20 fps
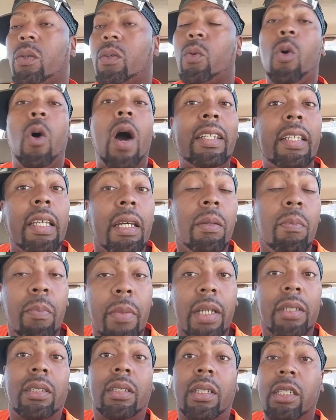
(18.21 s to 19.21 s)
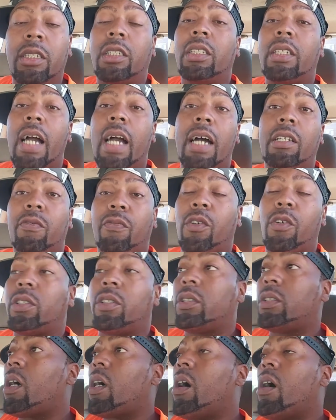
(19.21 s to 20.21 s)
Well, I didn't miss Geechi Gotti
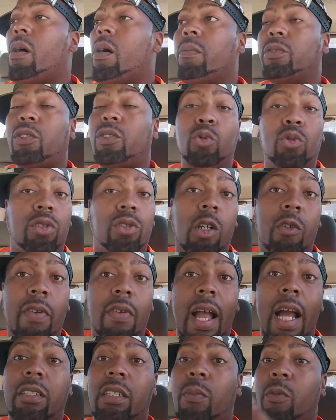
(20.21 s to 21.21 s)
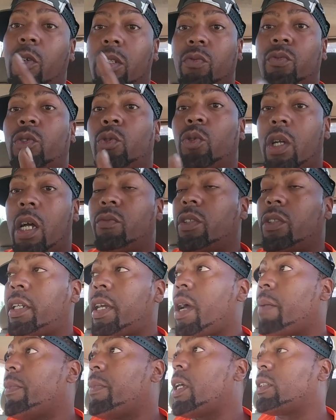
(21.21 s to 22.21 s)
versus um Tsu Surf. Actually, I'm gonna do that
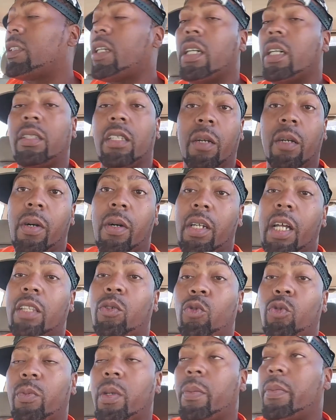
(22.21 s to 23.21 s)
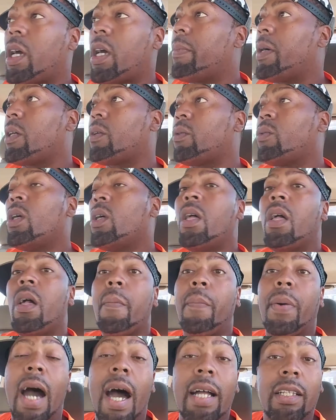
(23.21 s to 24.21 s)
recap next. Now I think about it. I do remember that battle.
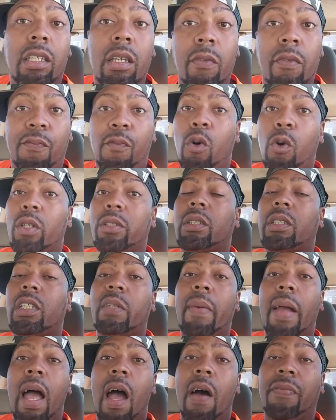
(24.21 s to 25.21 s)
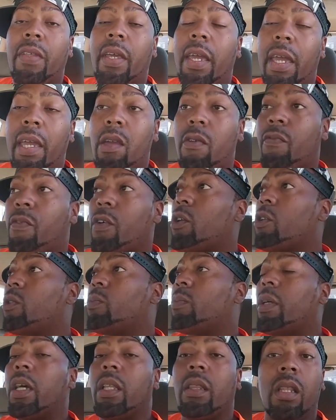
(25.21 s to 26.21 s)
But I did fall asleep after Aye
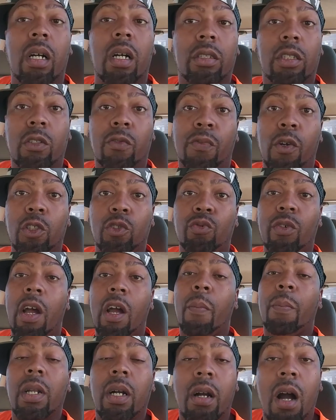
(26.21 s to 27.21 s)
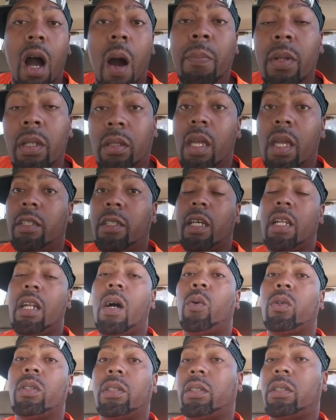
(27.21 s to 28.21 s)
Verb and Lux's first round. But a couple of things that I
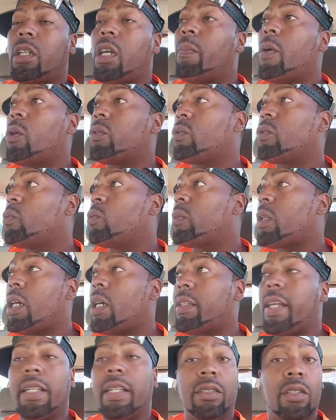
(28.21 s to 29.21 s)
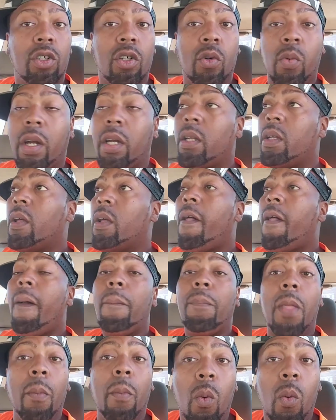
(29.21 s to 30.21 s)
want to say about NOME 9 that I took away.
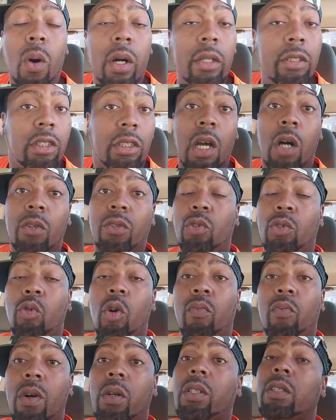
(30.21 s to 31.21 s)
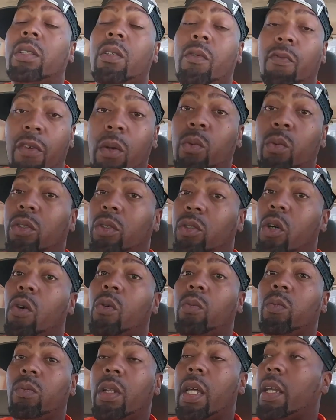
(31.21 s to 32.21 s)
Number one, shout to you, all, bro. This event was
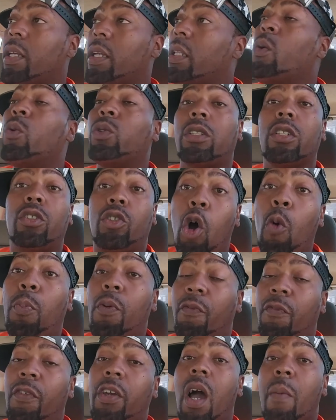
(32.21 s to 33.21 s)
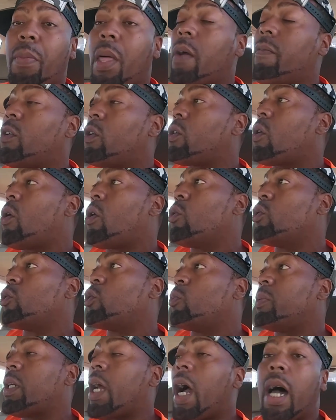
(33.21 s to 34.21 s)
dope. Like it was a dope event. I'm not even gonna hold
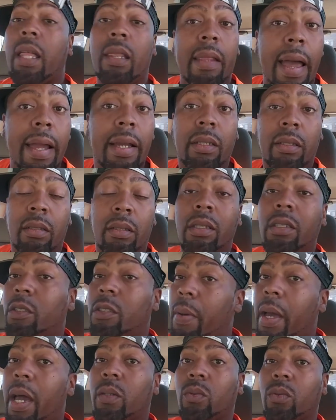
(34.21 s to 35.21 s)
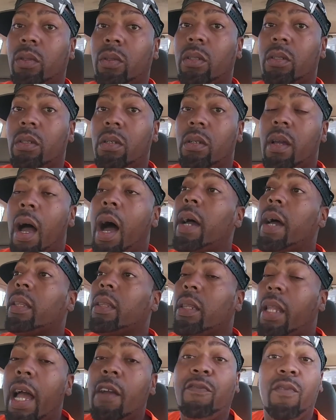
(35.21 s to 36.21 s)
you, B. I like these battles. I
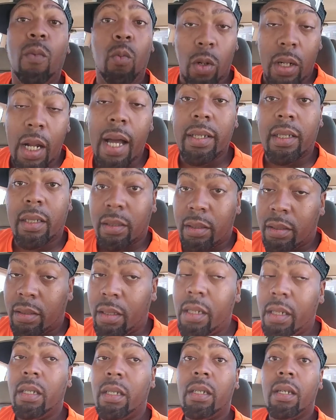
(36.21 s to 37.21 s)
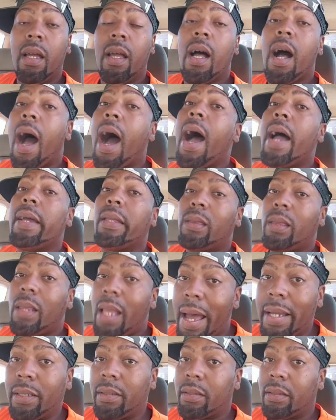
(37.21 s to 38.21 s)
like, from what I can see, I
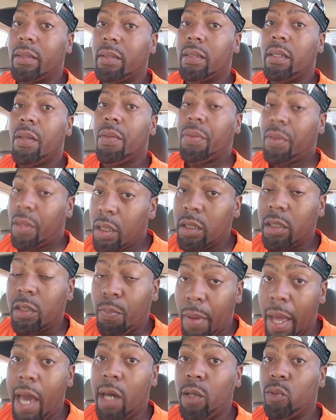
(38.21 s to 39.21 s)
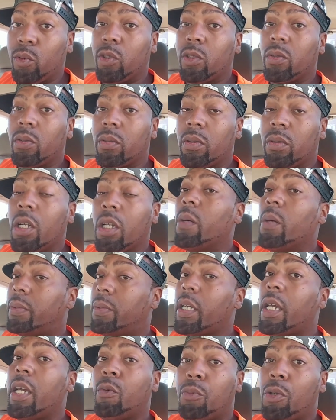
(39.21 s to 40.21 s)
liked these battles. You know what I'm
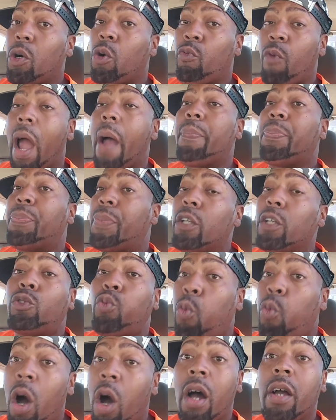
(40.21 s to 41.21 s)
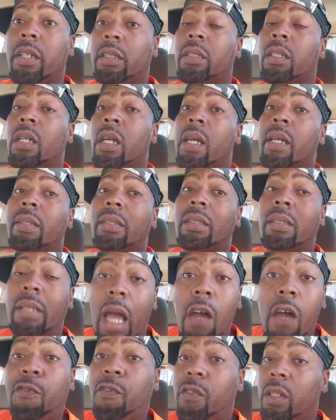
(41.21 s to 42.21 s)
saying? Real rap. This was
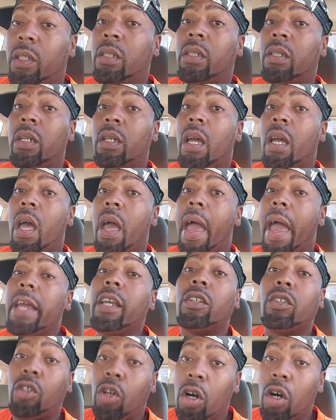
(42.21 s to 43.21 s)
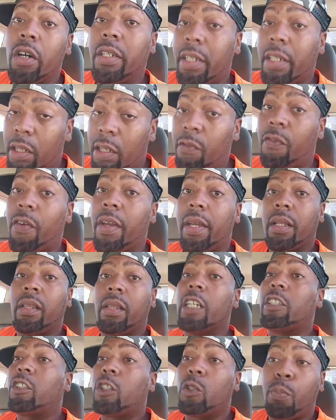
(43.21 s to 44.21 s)
definitely a good event.
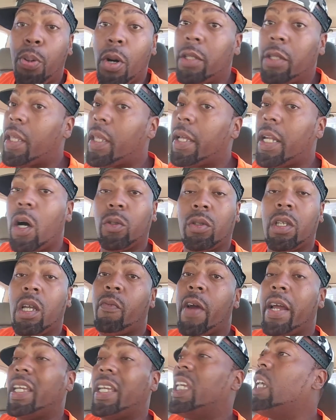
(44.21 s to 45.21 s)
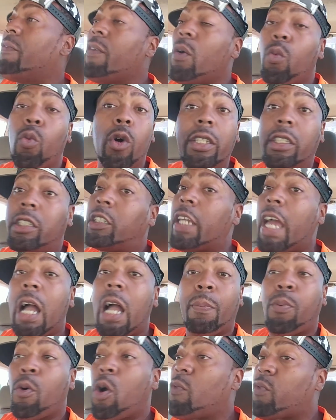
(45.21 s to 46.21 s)
Let's just put that out there, right? Even with
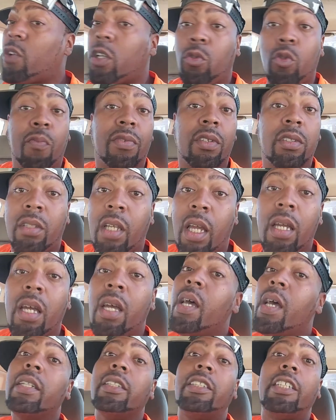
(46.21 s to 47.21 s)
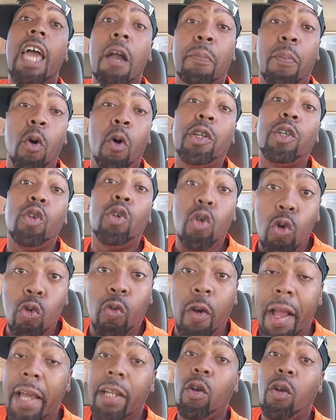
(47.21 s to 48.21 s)
Jack Boy running off the stage. Jack Boy, you
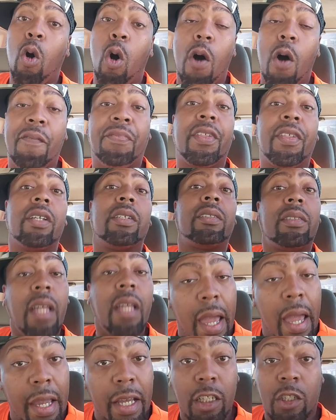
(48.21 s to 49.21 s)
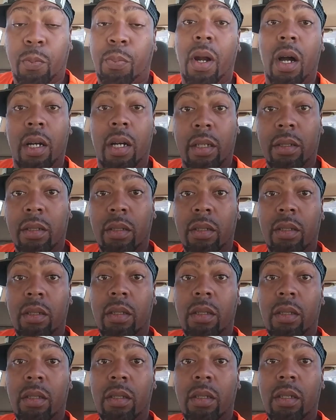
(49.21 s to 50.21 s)
ran off the stage, bro.
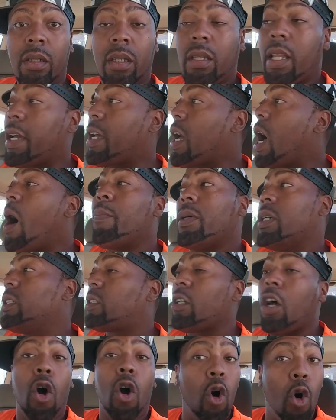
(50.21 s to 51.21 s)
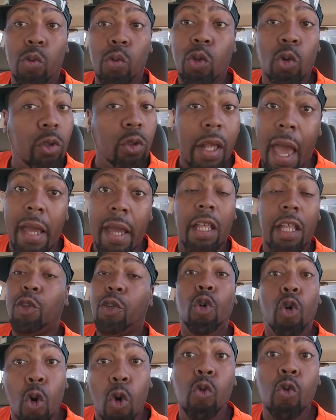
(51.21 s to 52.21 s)
Like I'm, it's a whole new day that like,
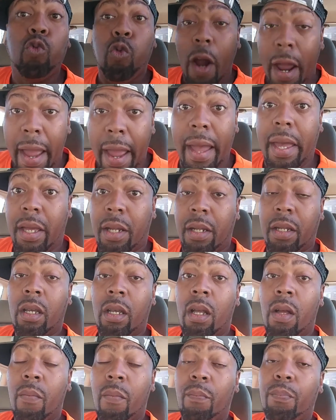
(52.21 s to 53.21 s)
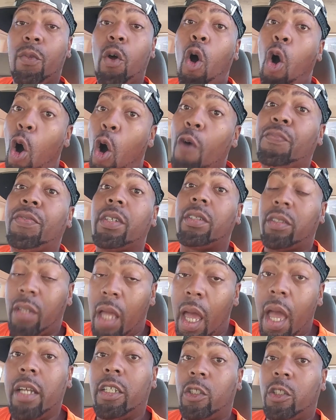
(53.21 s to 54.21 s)
you ran off the
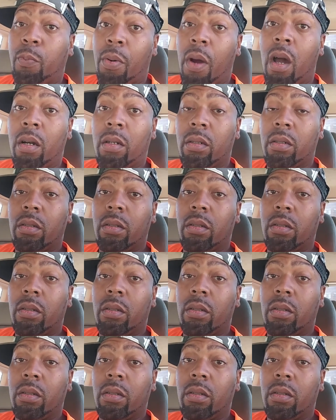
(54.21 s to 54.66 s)
stage, bro.